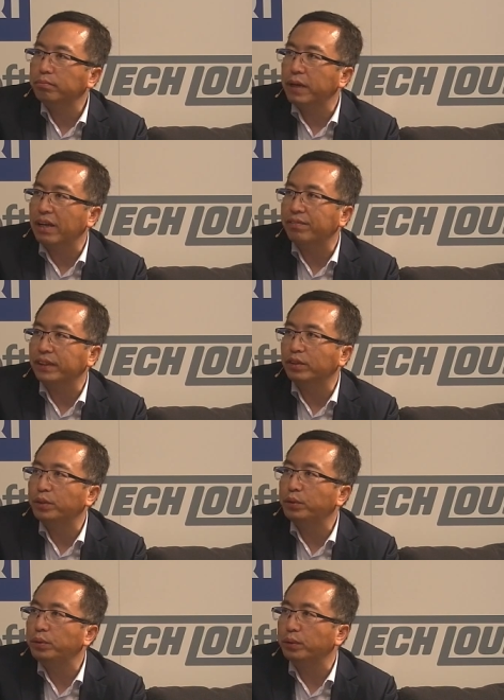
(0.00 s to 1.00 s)
benefits
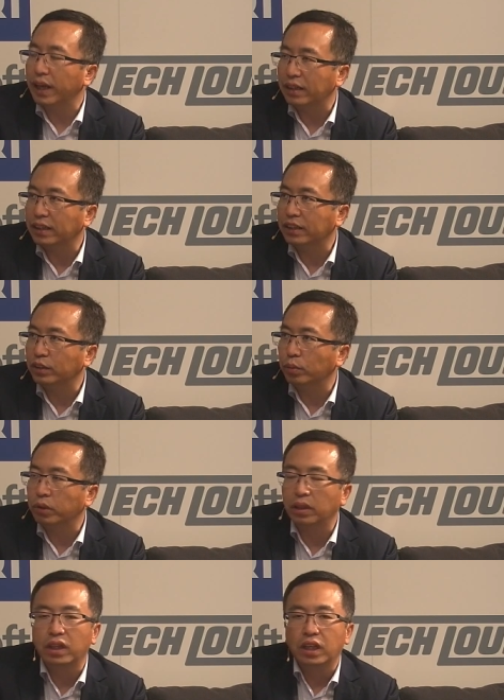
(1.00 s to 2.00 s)
to the end
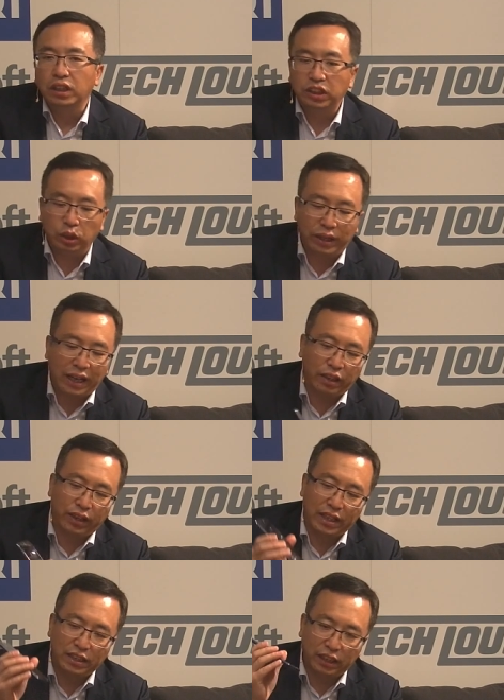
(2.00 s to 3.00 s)
consumer, so that you
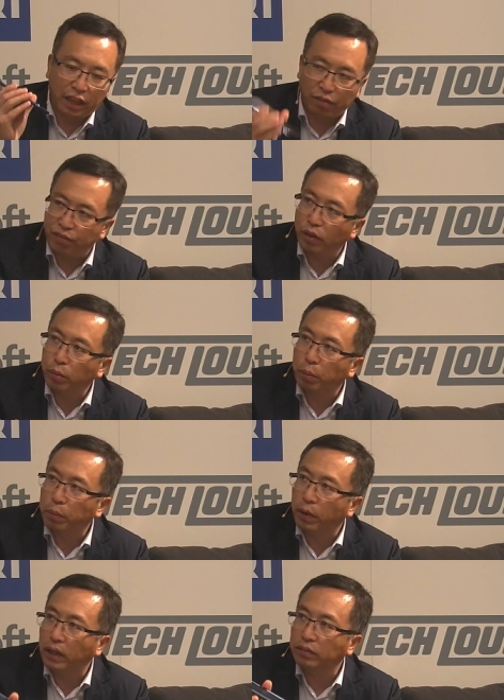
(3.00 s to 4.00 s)
can see affordable
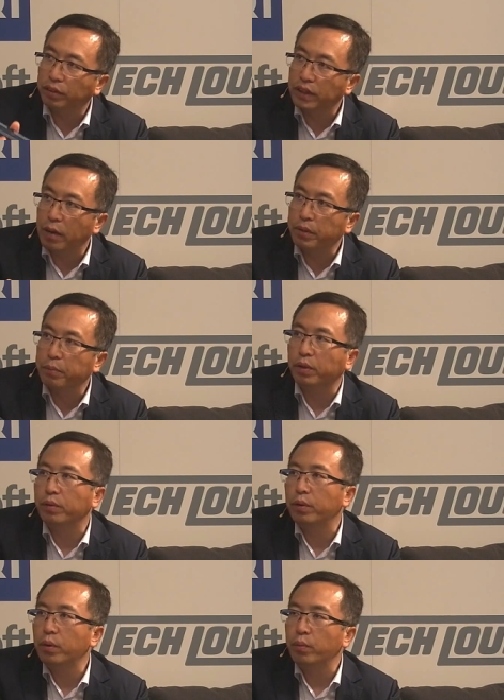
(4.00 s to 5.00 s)
price for young
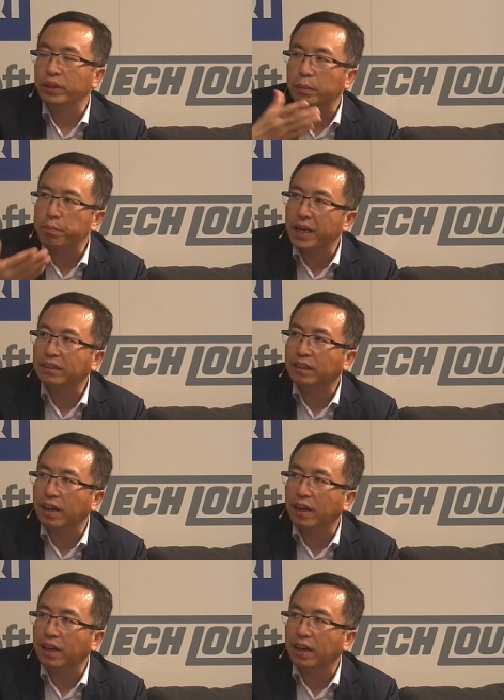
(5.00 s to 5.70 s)
people with the best